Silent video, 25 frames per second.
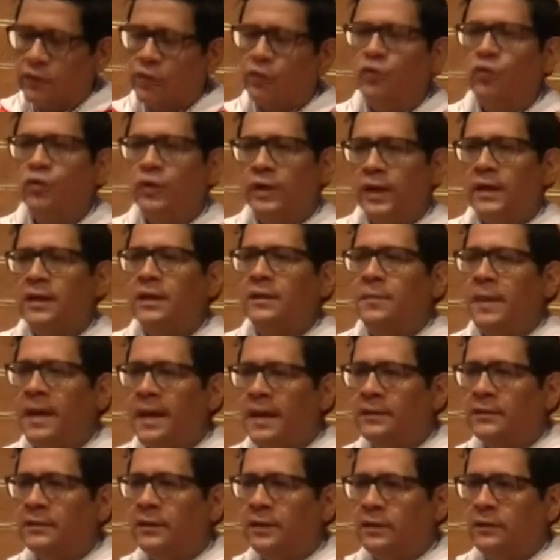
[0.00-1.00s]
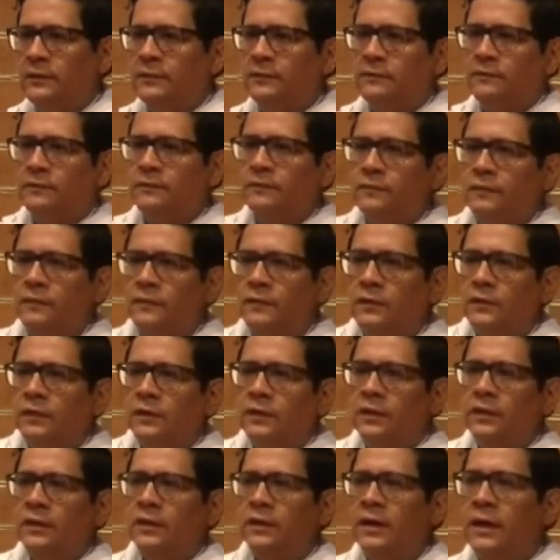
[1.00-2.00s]
So you can imagine
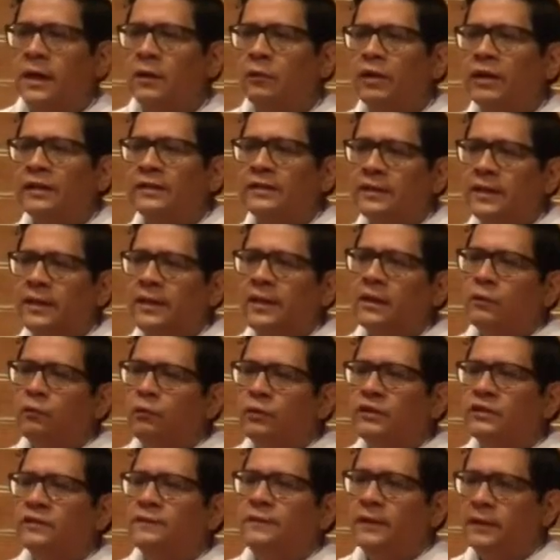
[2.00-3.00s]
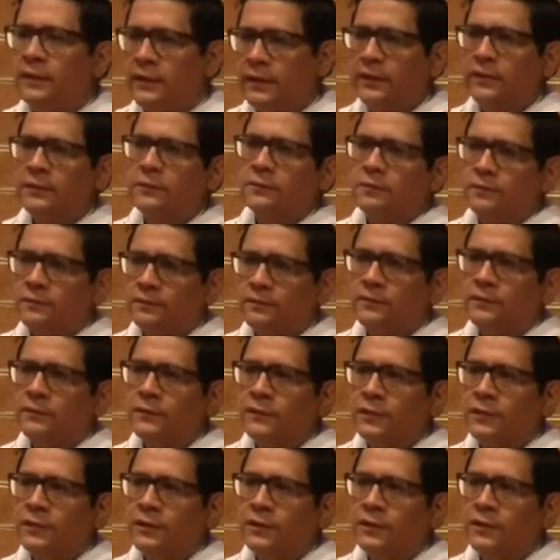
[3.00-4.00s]
how Isaiah was feeling
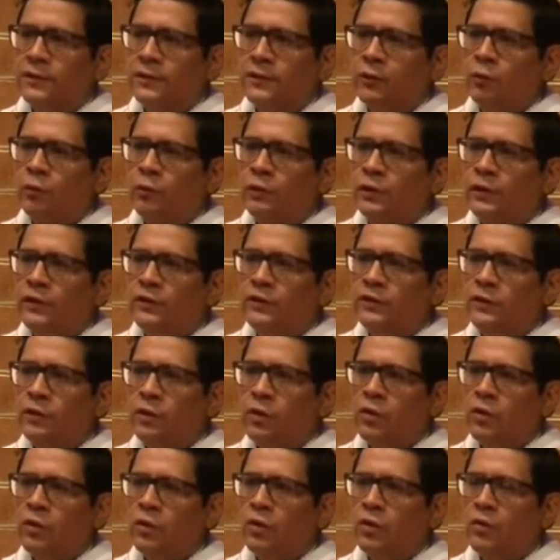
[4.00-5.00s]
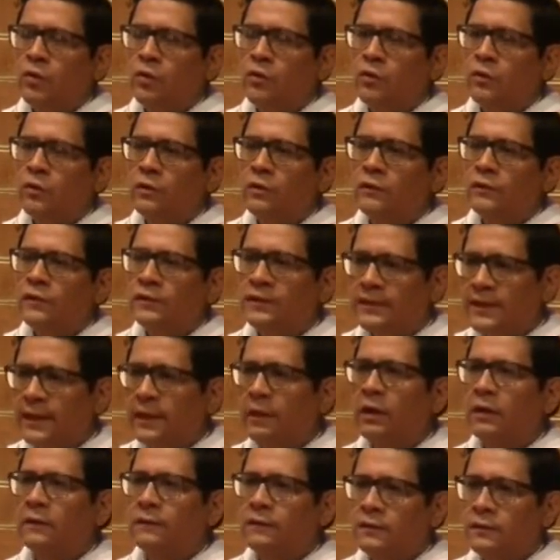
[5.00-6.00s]
when he saw the
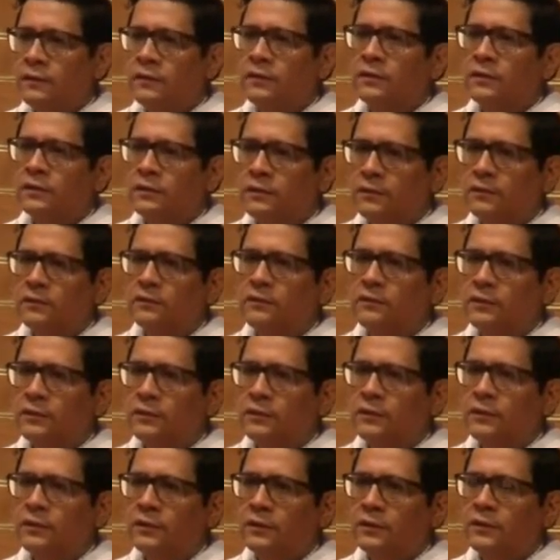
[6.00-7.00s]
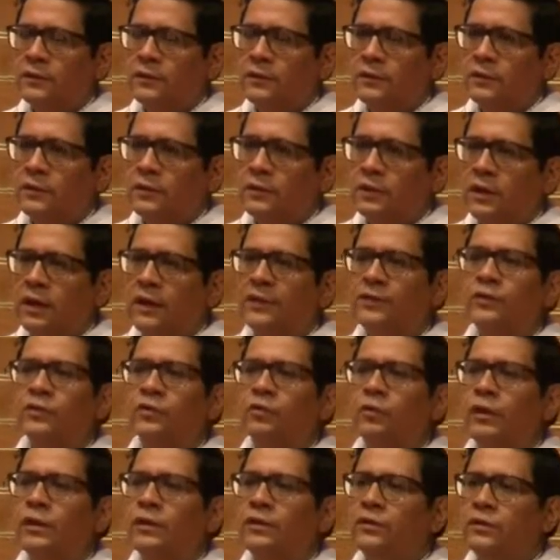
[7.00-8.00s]
seraphs. I
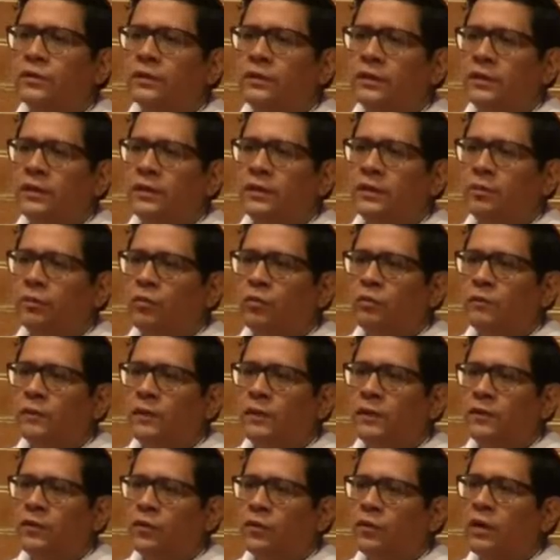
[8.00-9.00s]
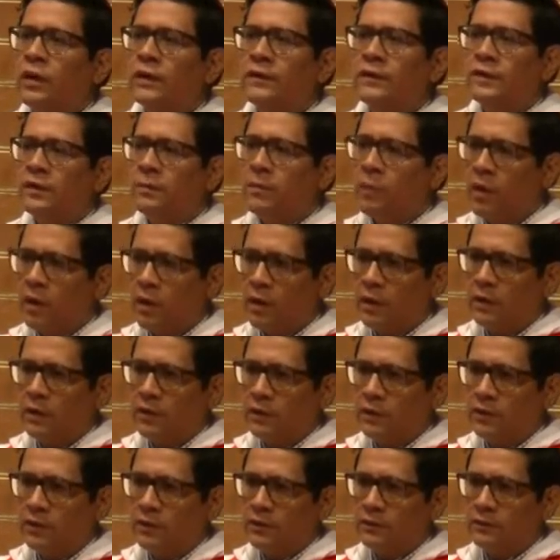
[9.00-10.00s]
just went to see the movie Jurassic
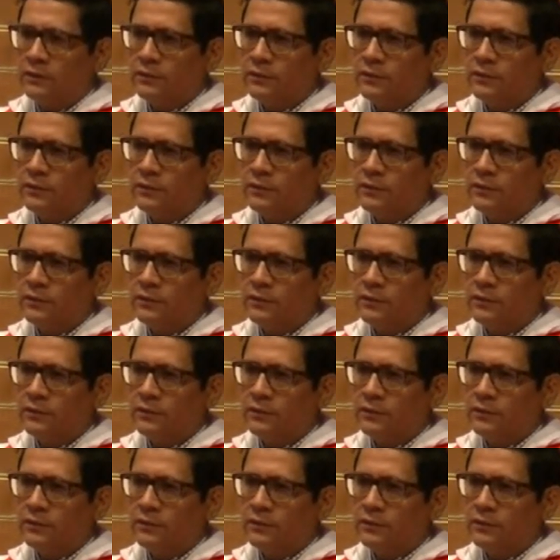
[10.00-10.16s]
Park,